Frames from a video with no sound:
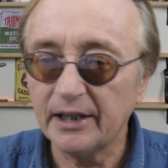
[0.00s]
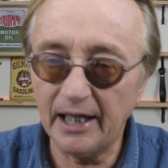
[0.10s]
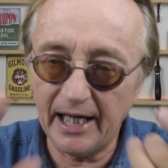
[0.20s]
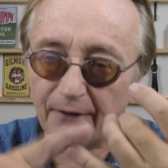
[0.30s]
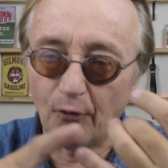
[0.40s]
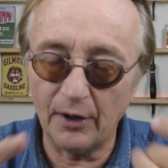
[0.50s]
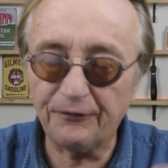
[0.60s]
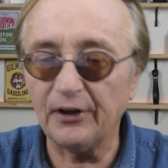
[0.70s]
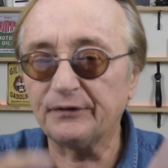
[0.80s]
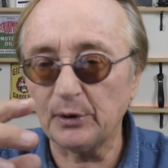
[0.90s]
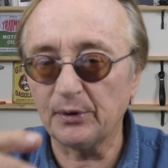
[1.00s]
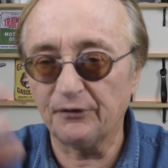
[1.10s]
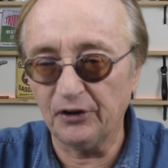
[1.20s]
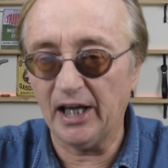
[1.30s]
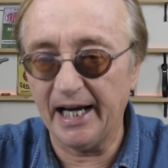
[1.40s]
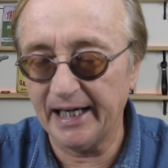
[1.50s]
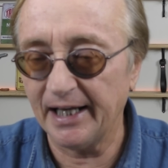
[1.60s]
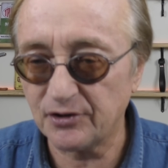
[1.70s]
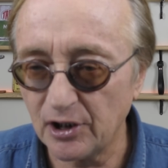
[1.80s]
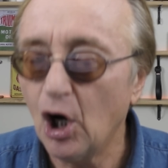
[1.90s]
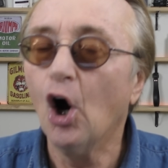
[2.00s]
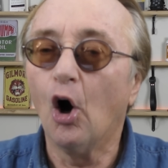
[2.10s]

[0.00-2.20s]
Get F-150 with a V8 engine.